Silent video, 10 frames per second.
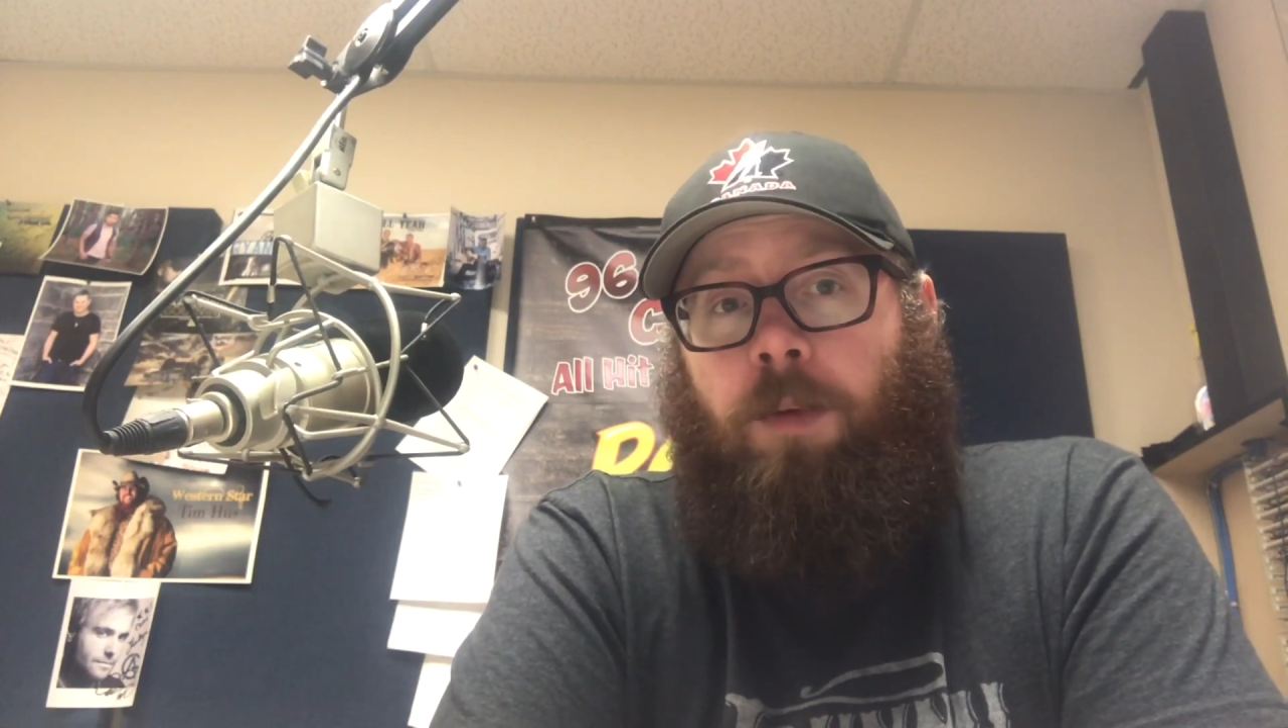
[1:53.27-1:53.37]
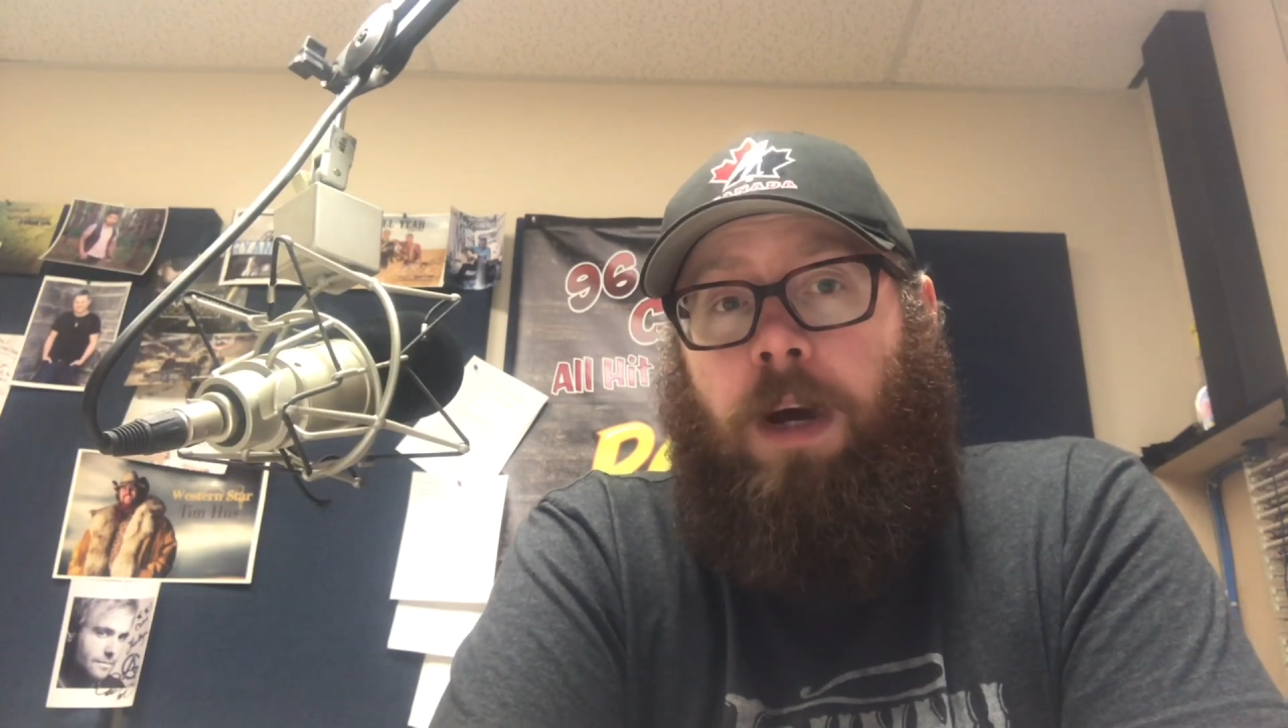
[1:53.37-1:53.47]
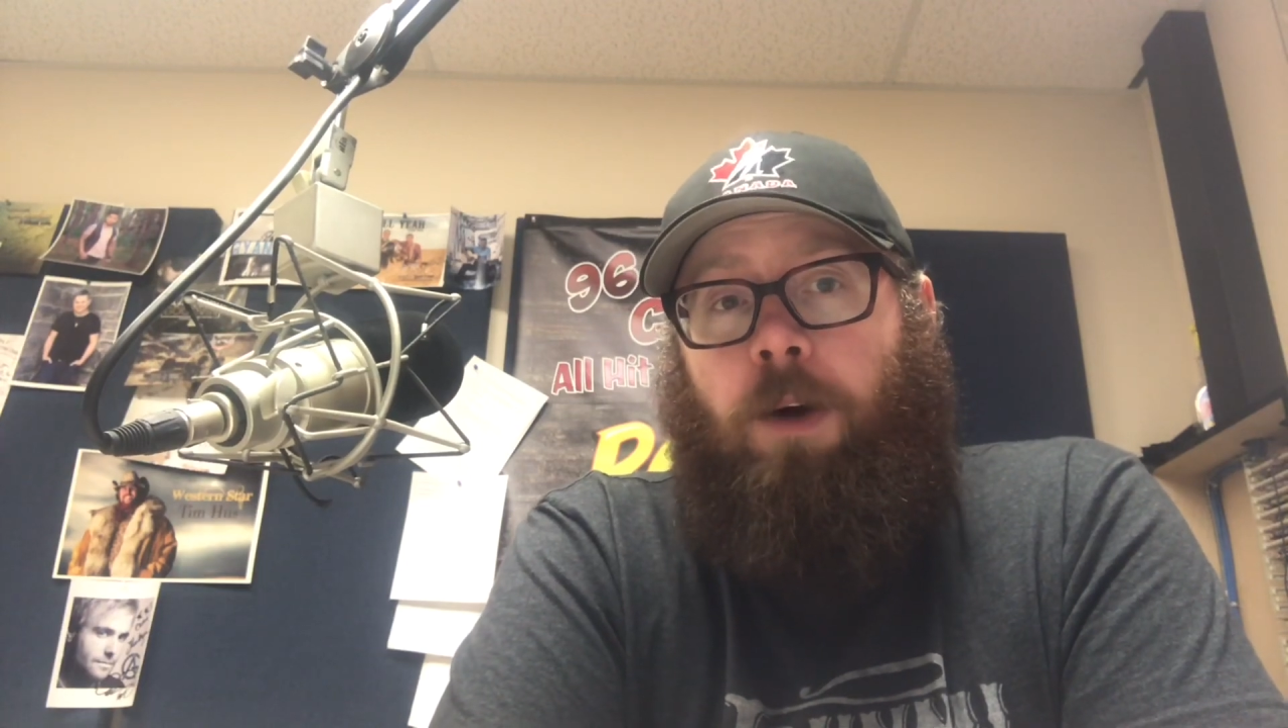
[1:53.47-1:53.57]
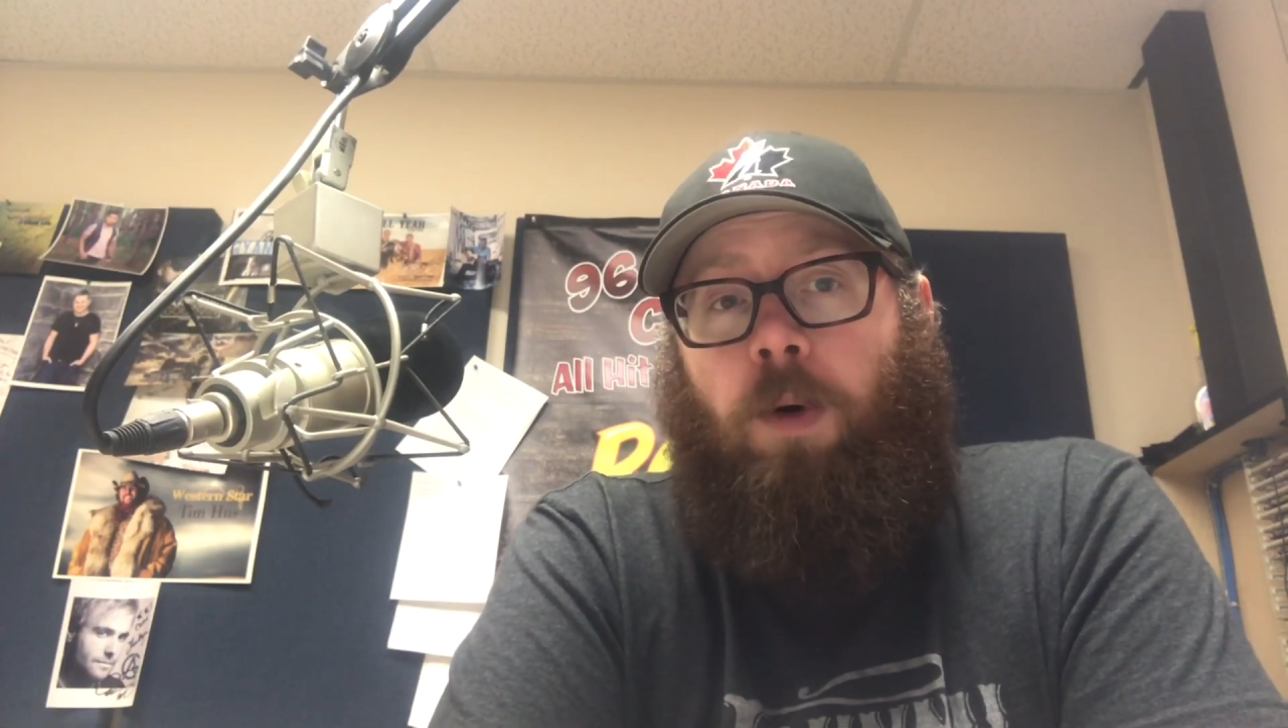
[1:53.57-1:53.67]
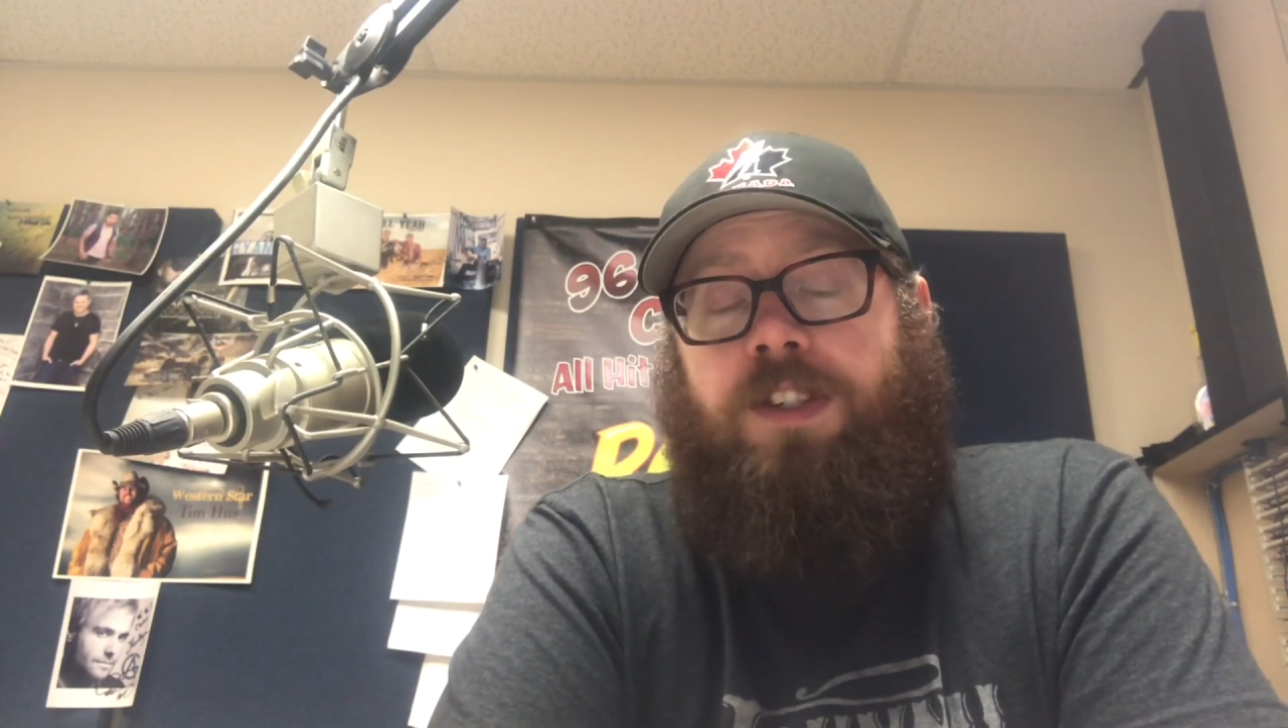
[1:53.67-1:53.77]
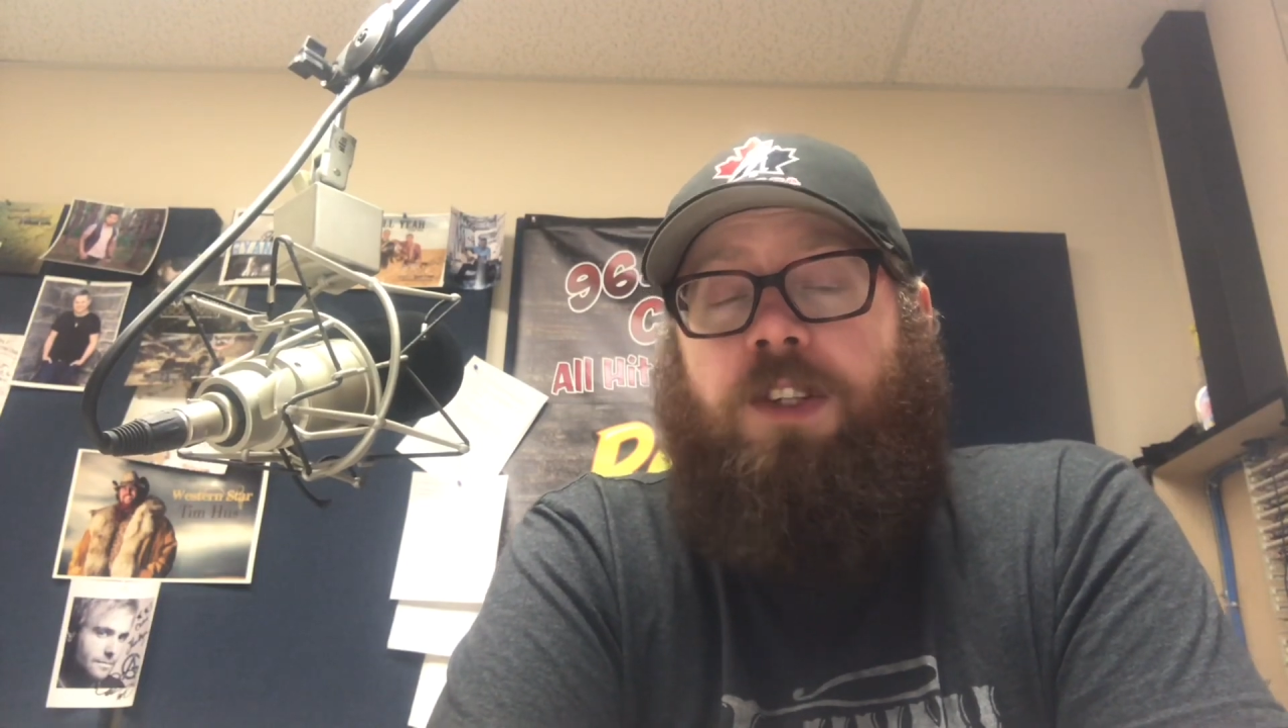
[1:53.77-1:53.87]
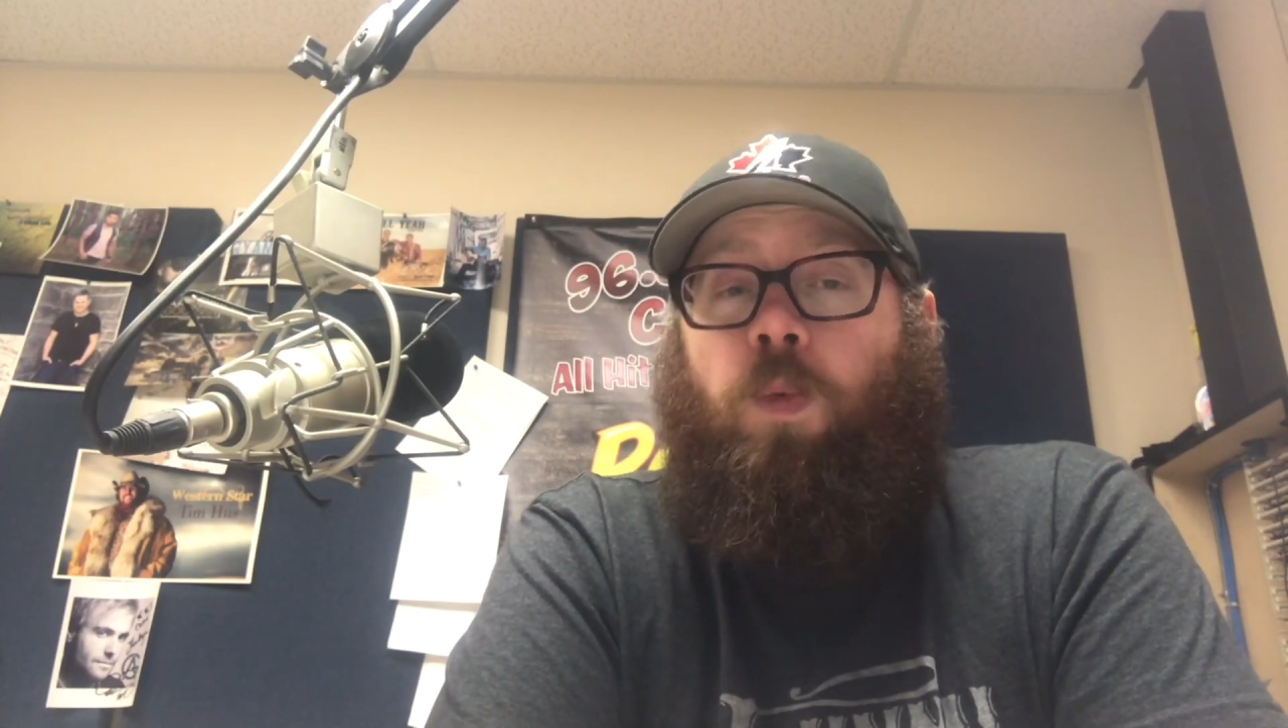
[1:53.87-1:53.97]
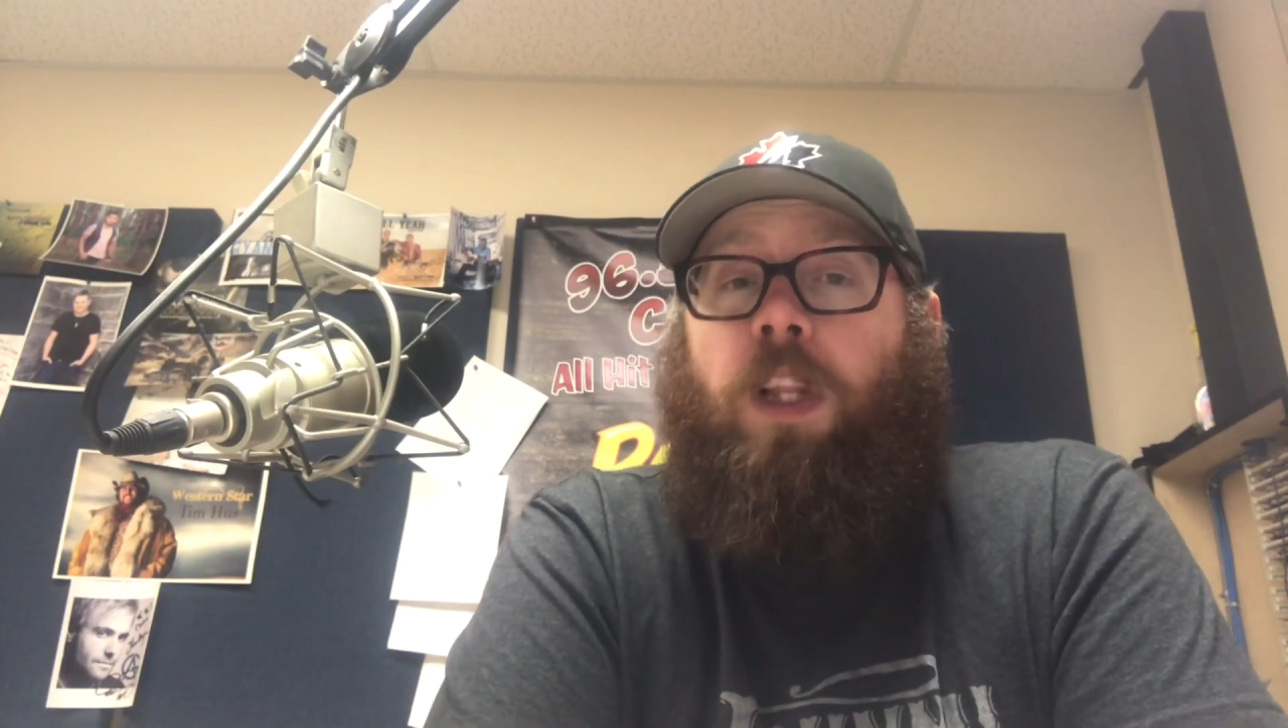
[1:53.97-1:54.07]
for My Horses.